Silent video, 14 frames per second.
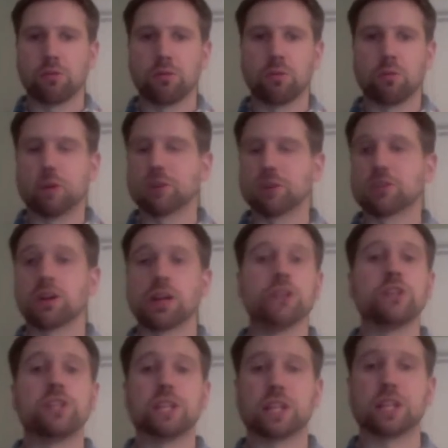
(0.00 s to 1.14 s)
Where's our
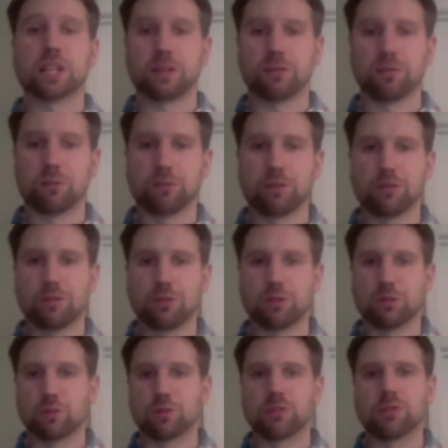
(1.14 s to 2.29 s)
energy going to come from in the
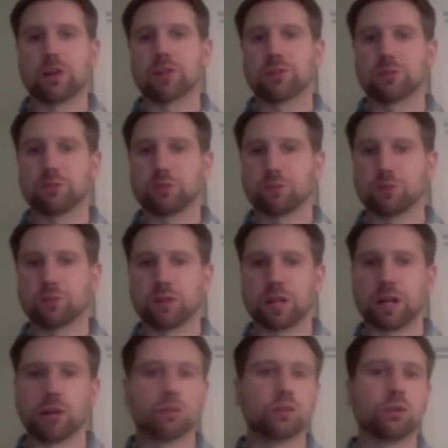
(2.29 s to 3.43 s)
future once fossil fuels run
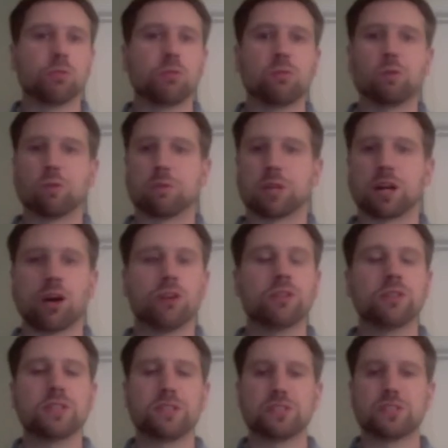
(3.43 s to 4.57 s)
out? Global warming, all
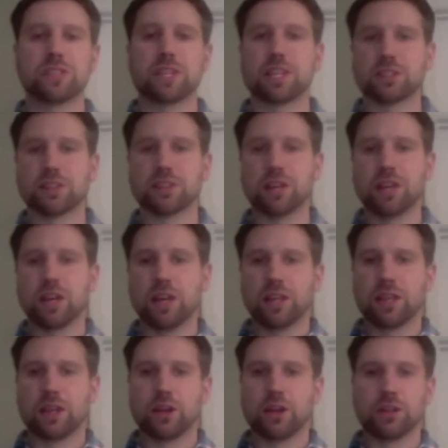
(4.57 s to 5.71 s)
of these things
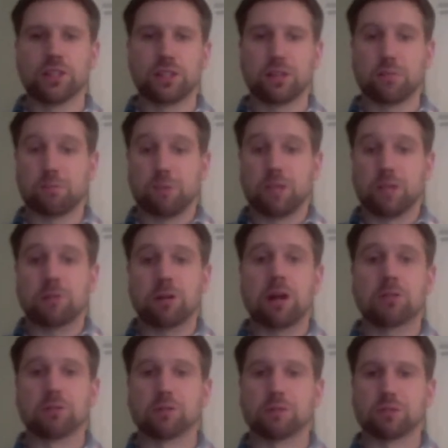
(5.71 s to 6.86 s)
that are just big
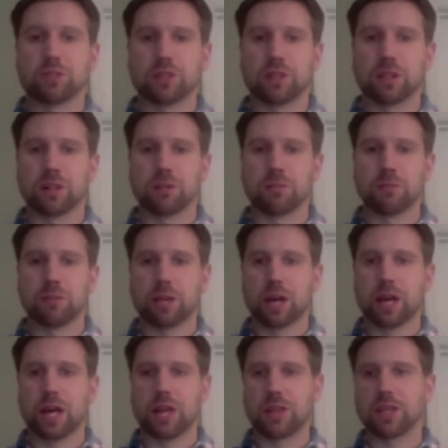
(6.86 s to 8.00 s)
problems. I
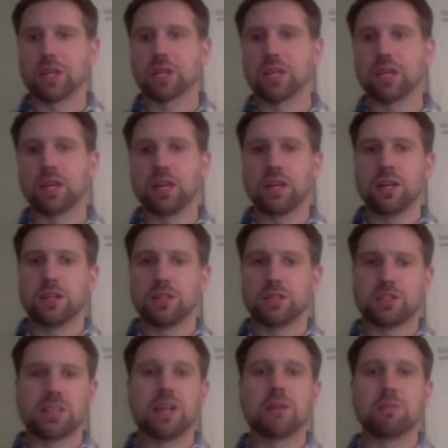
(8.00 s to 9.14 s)
think
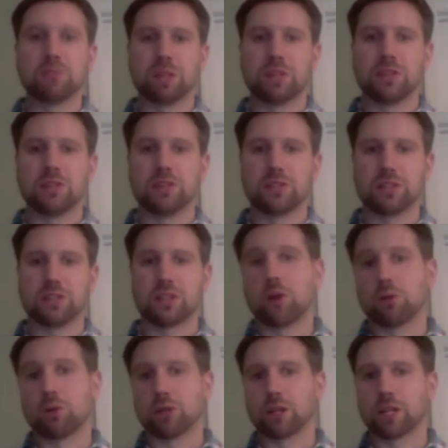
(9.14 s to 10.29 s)
STEM is
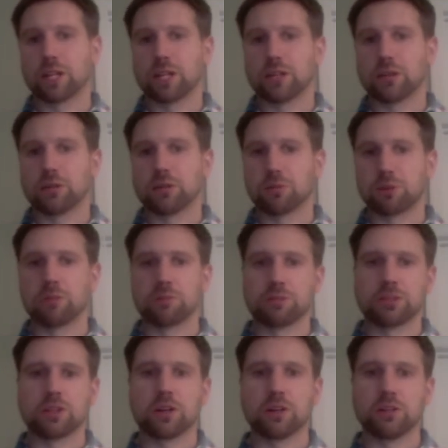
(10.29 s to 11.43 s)
how we're going to get those
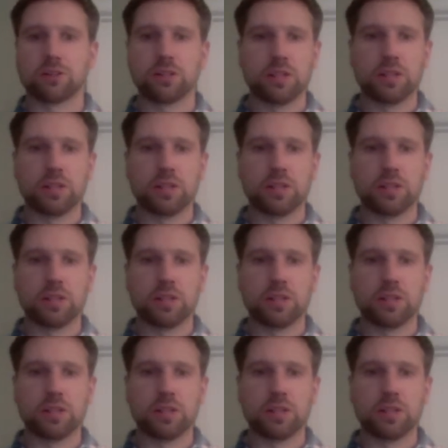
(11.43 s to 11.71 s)
problems solved.